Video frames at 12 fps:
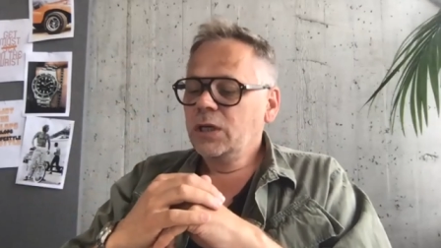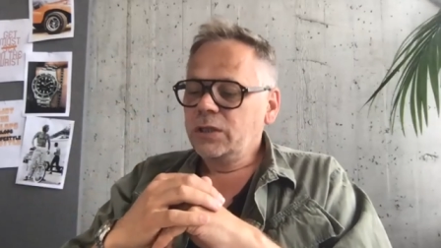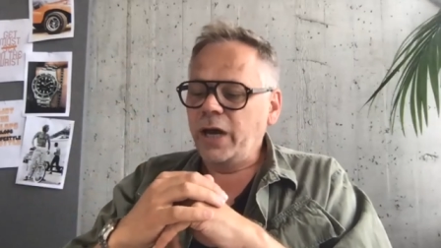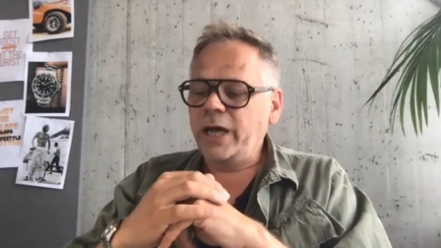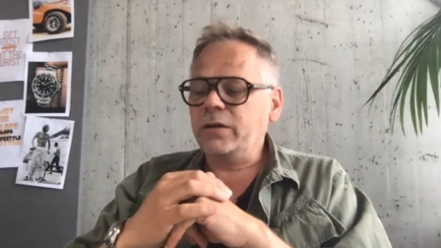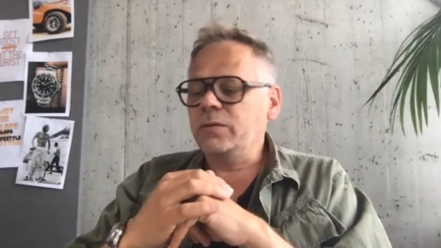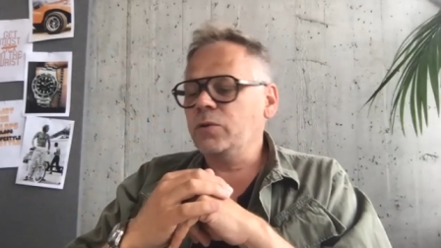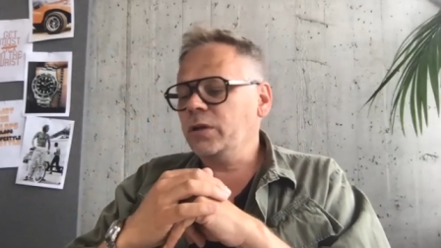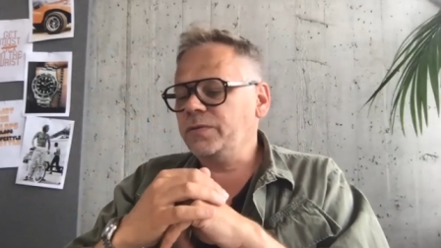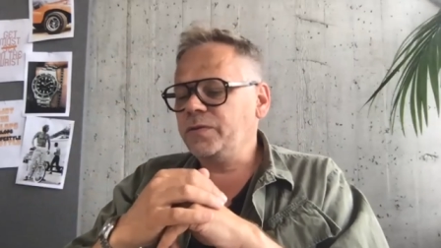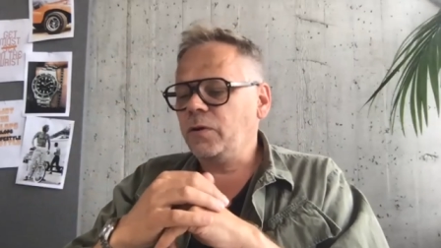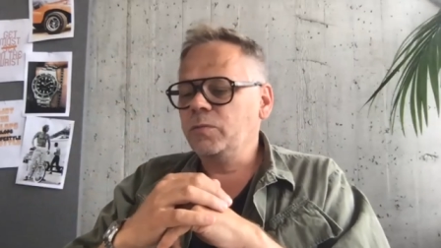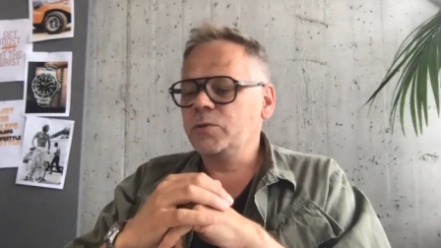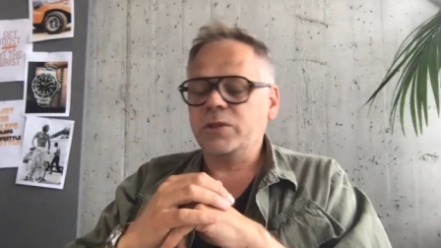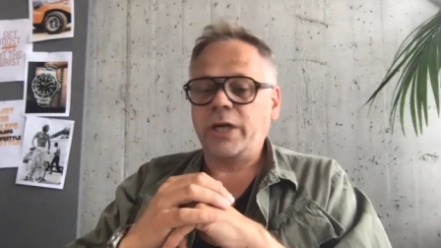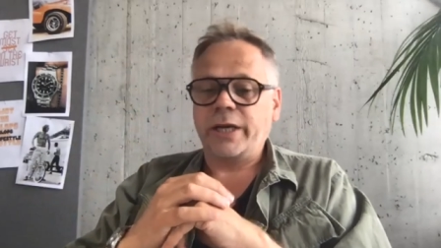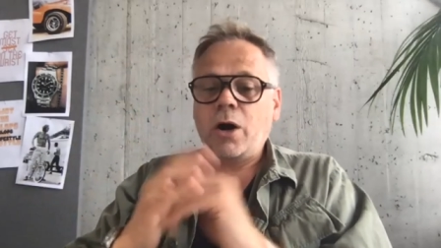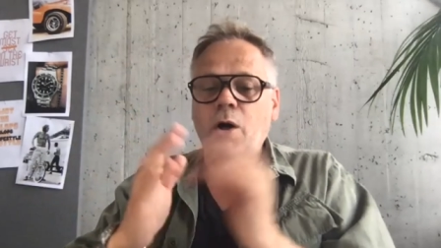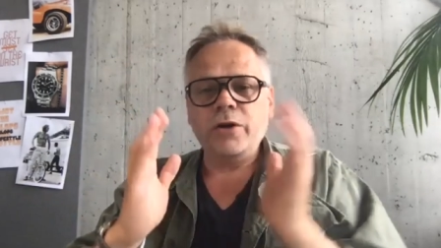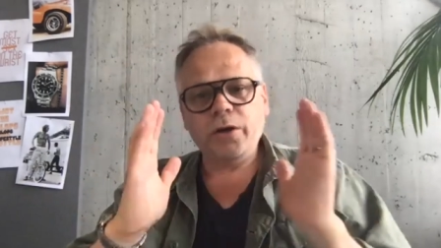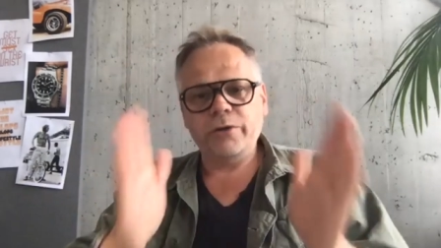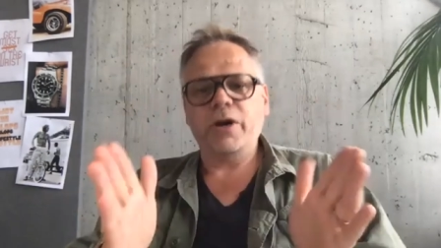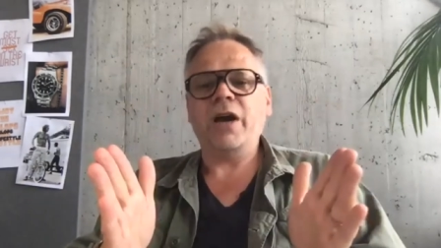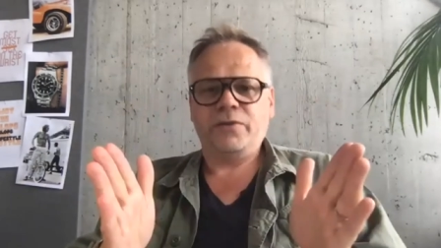you had on a lot of forms was like, oh no,
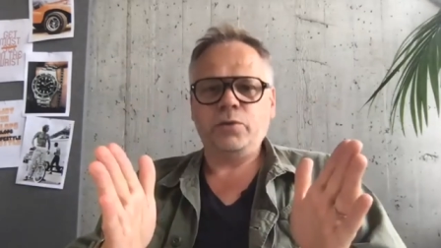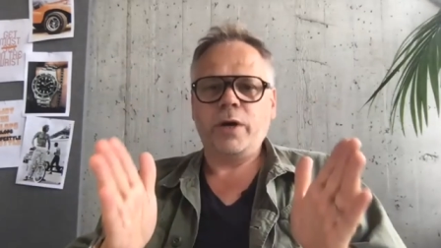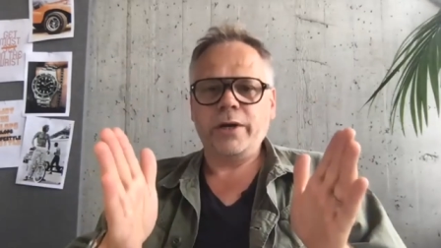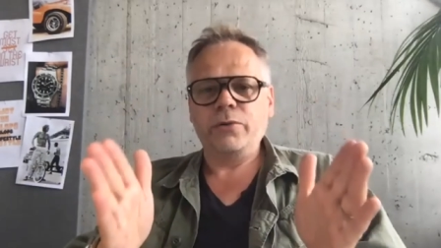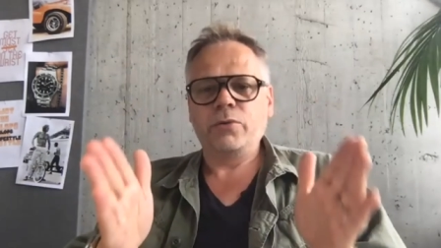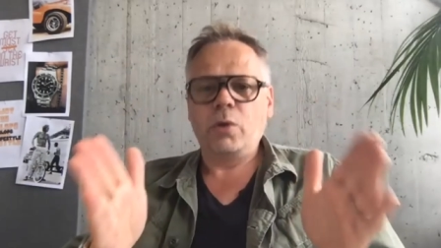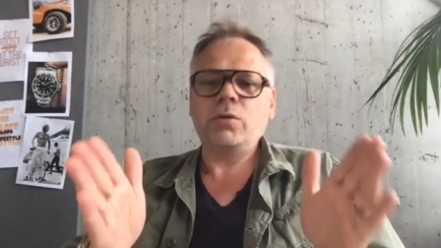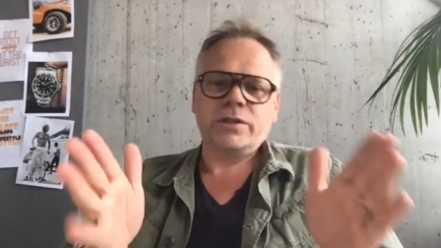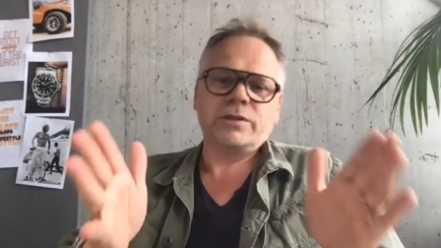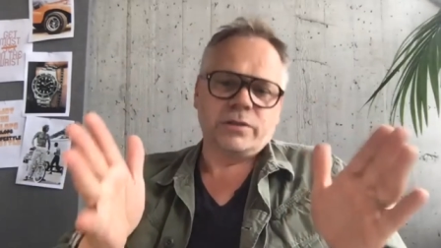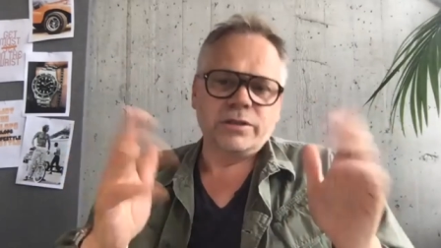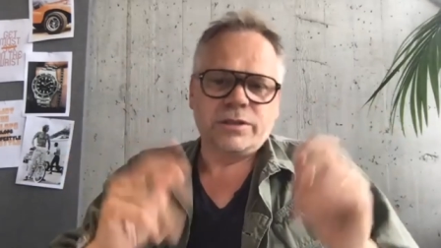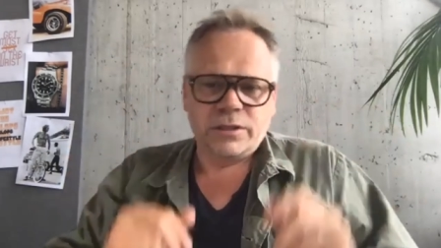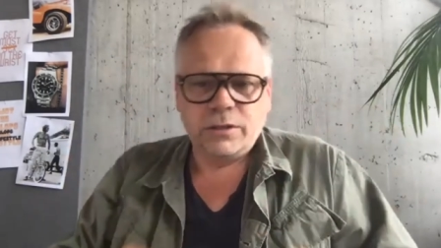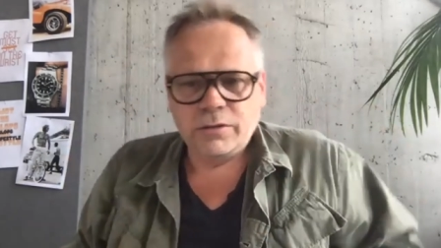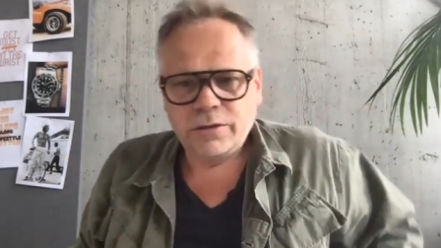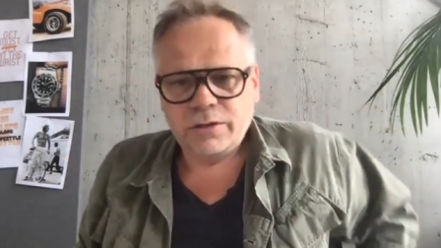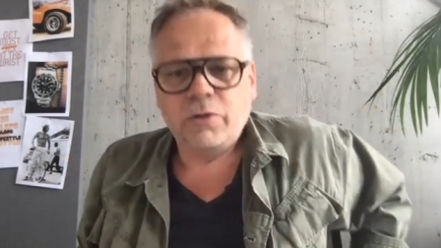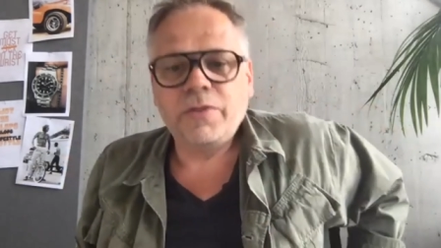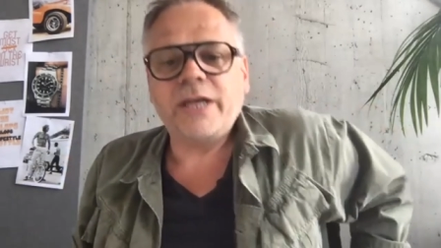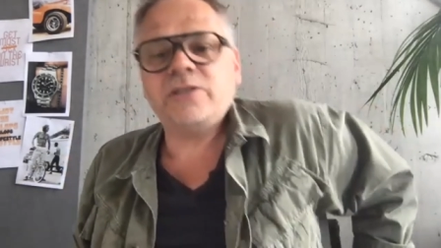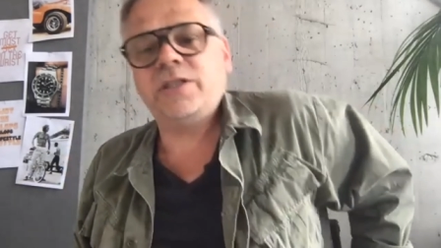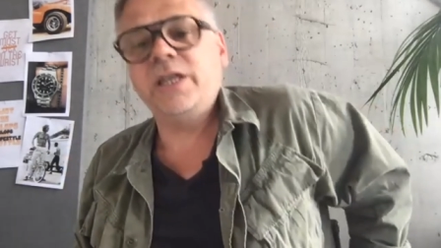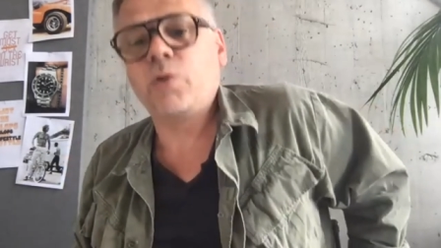you have to wear your Rolex on a, on, a, on
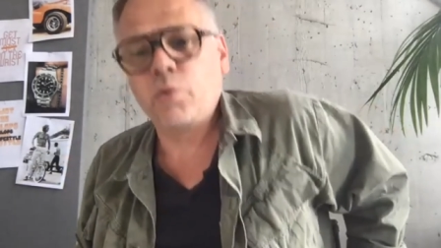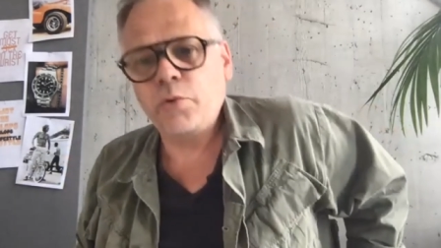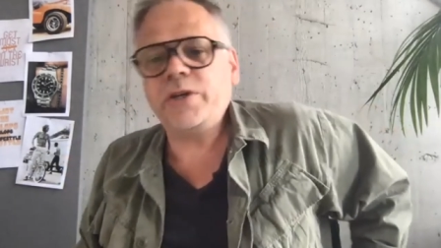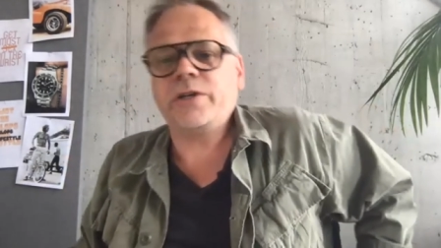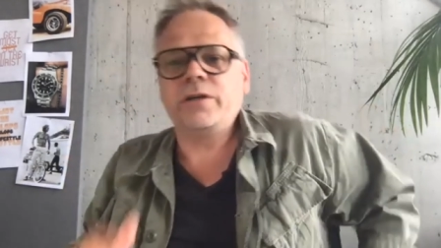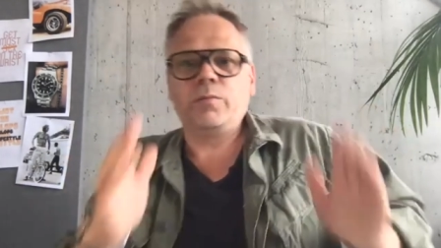that steel original